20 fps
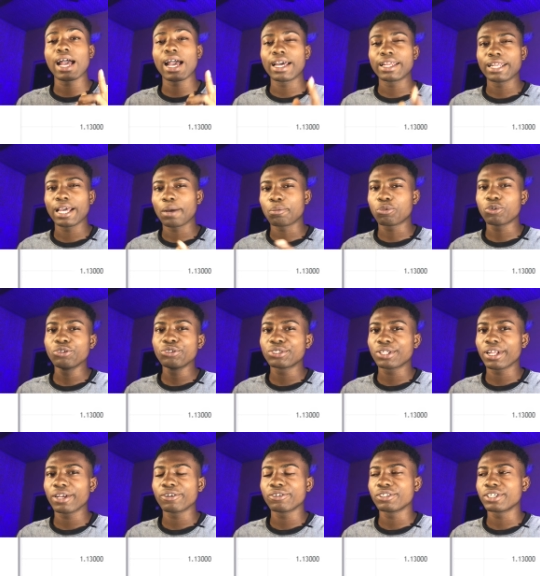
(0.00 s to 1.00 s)
and i'm going to
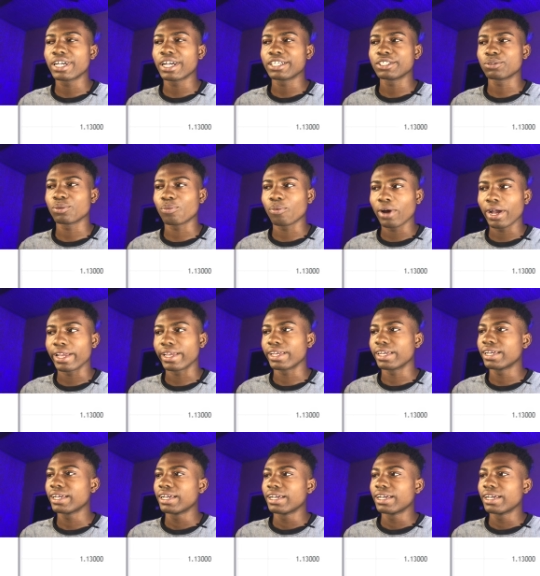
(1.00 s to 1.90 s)
tell you guys why